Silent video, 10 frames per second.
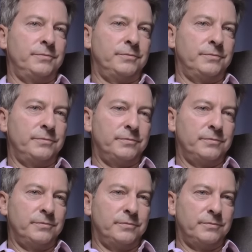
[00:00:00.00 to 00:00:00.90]

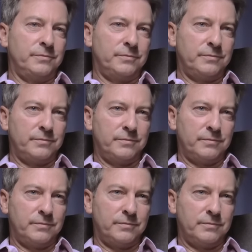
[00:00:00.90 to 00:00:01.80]
(no one is talking)